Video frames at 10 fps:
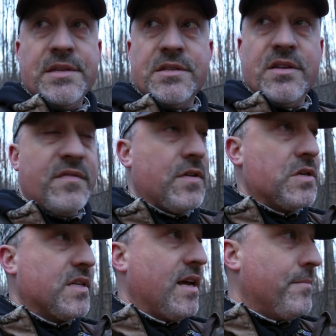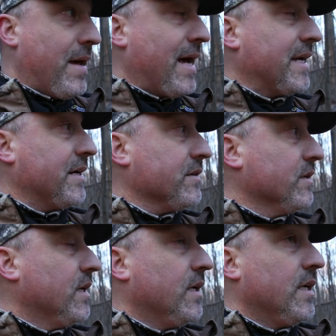This is the first time back
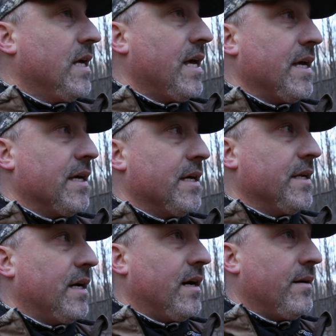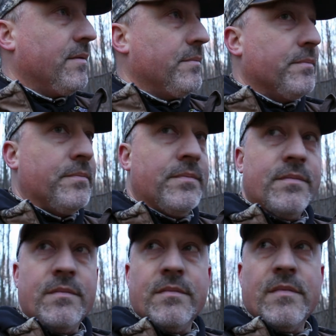here, and
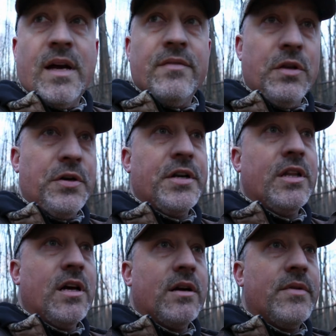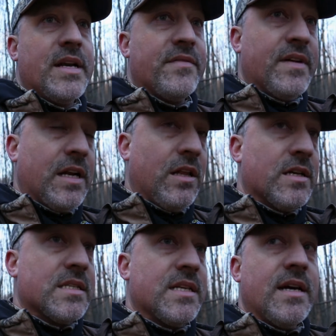I've learned a lot already. Found a
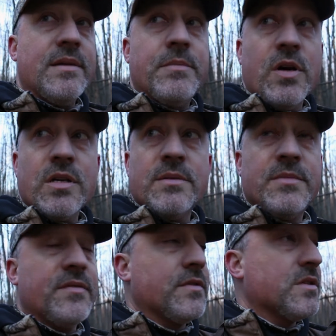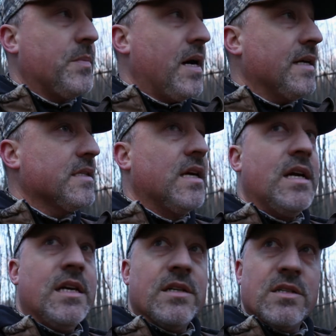lot of sign, marked some different spots.
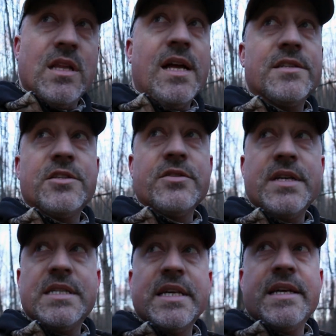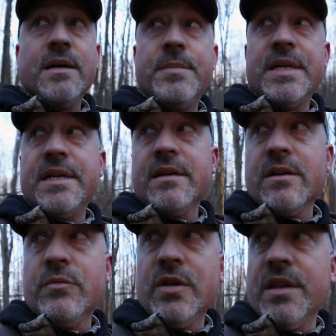There's lots of trees to get up in
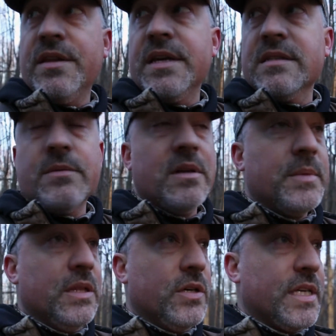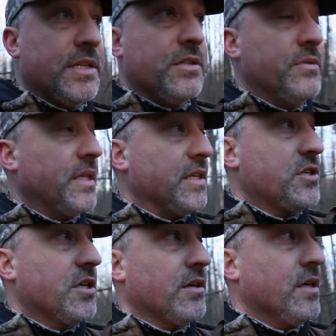here. One of the things I'm going to be looking at doing
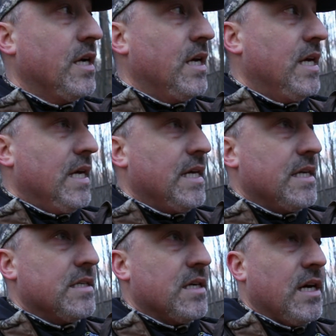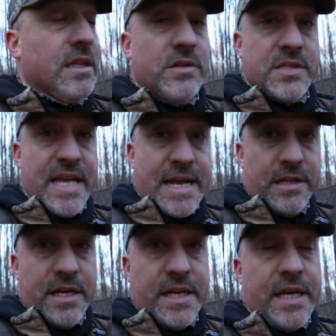this year is a little
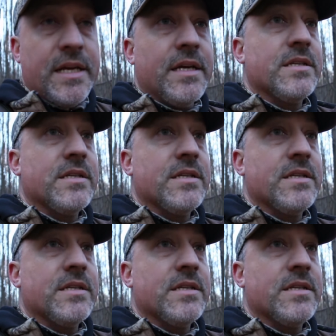saddle hunting.